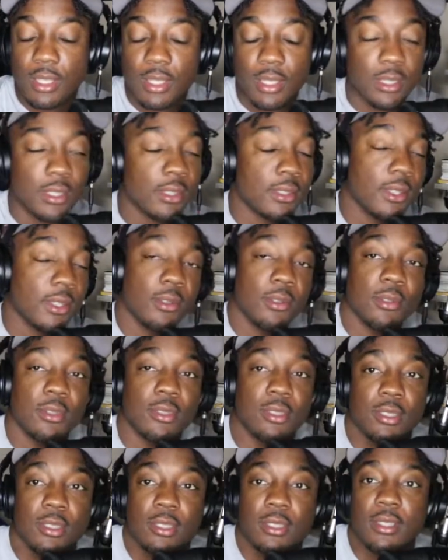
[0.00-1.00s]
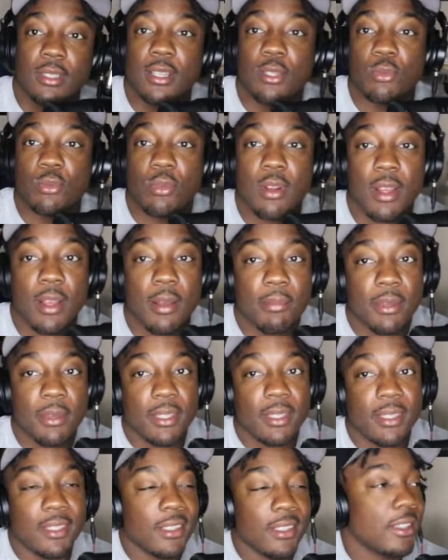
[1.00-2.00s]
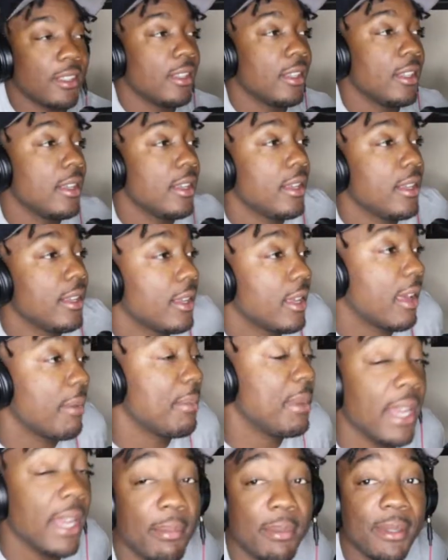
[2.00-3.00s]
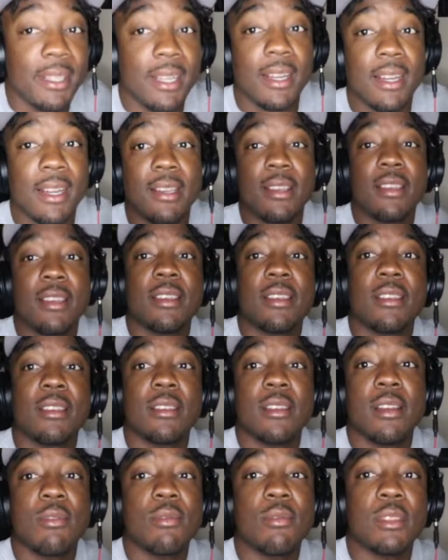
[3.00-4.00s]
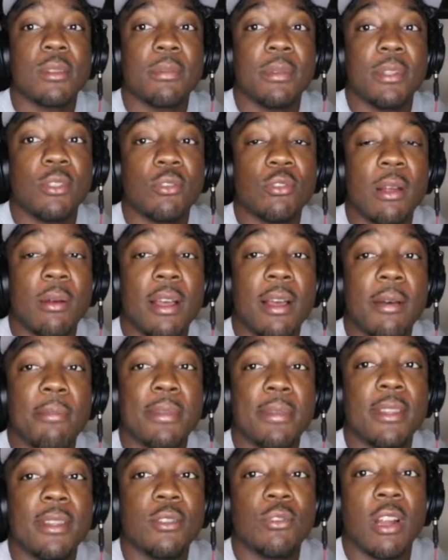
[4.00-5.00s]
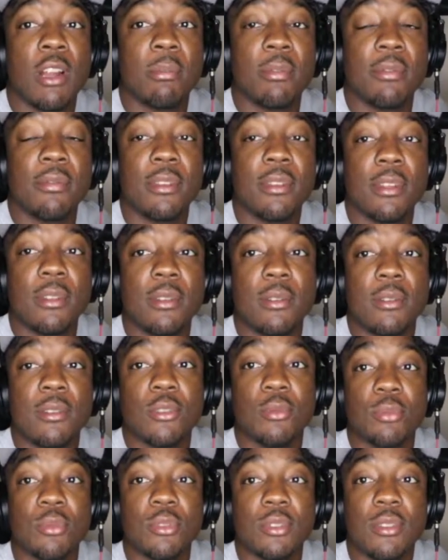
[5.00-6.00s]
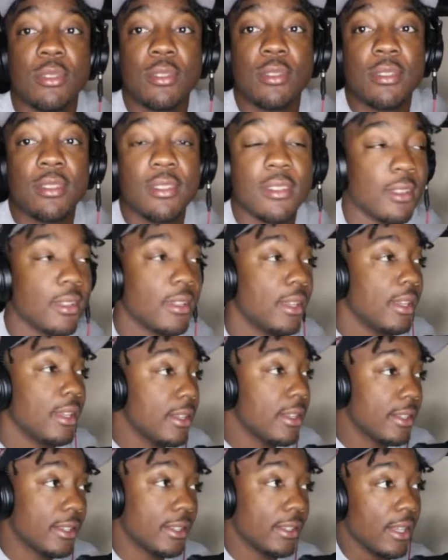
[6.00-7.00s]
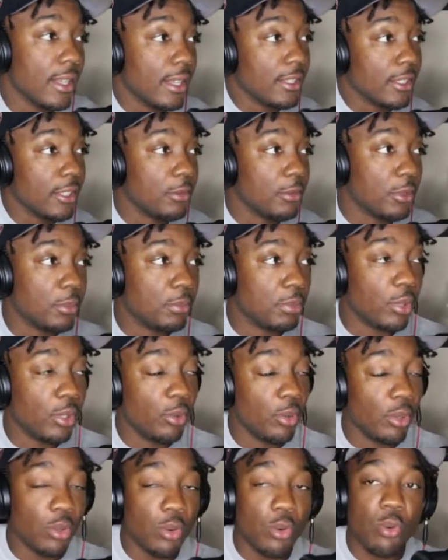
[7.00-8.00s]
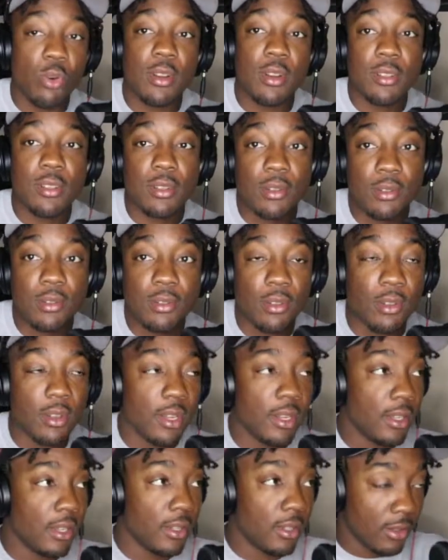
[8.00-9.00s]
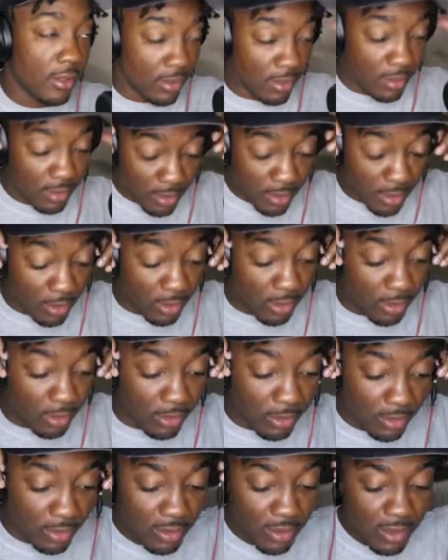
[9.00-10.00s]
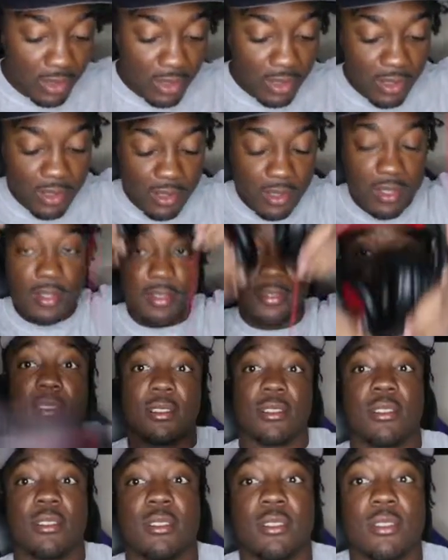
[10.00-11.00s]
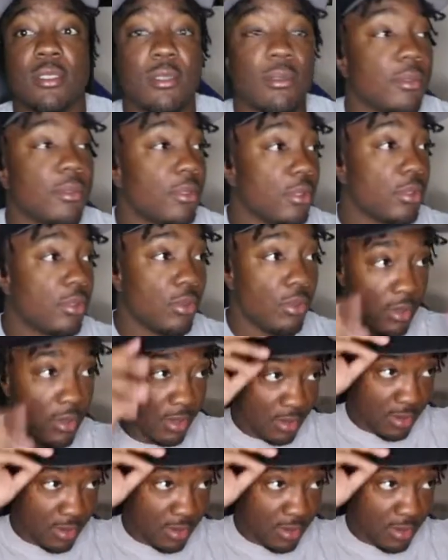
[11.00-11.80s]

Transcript: So, shit, that's why I've been. I mean, I've been. I, I really been drop. I've been dropping videos, but shit, they just was pre-recorded, so you know how that go. Hold on. This shit real